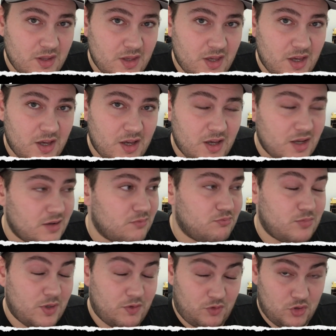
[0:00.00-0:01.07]

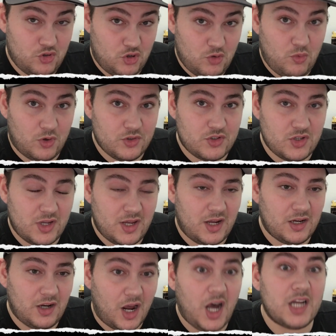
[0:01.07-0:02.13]

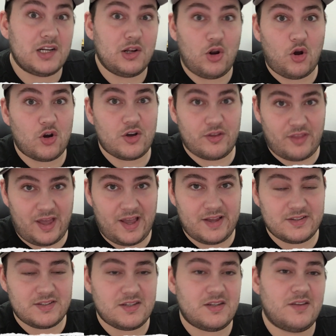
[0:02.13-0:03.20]
unlock
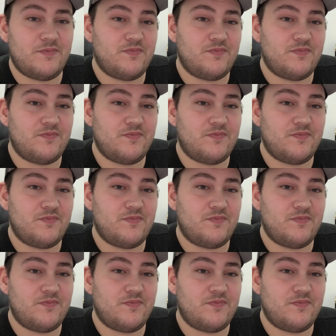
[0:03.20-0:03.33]
that,